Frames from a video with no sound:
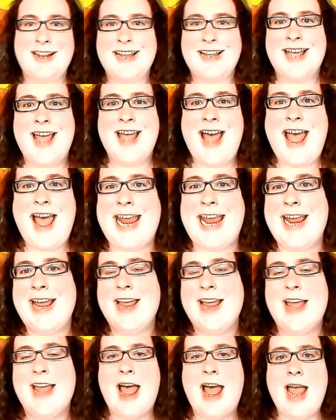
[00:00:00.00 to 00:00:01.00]
Hi,
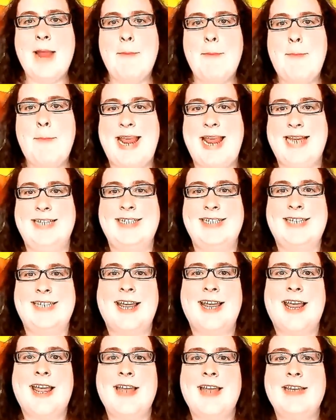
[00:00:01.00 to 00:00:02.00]
I'm Pace,
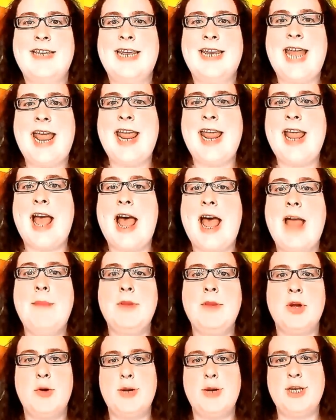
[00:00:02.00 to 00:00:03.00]
and today
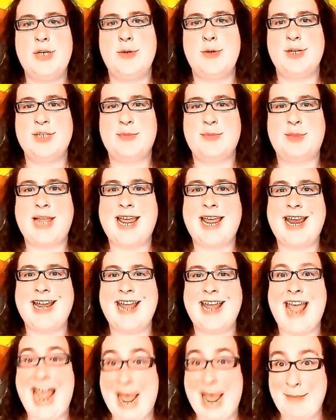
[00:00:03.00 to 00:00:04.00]
I'm going to
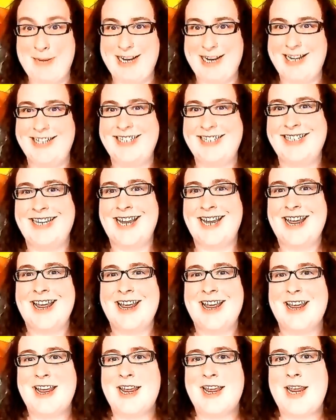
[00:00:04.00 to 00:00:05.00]
explain happiness.
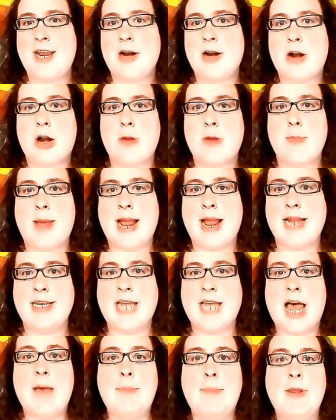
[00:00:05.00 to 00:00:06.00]
Here are my
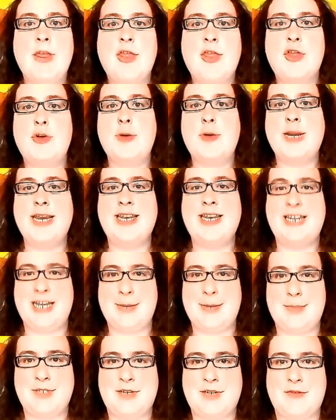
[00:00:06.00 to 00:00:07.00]
top 3
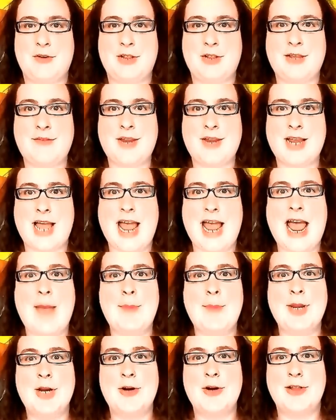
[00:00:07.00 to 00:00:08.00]
tips for living a
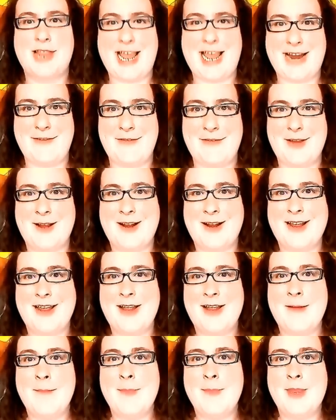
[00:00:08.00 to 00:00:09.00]
happier life.
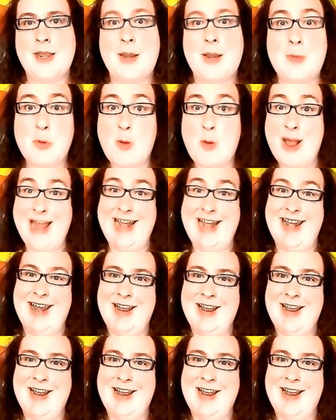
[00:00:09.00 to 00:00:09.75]
Number 1,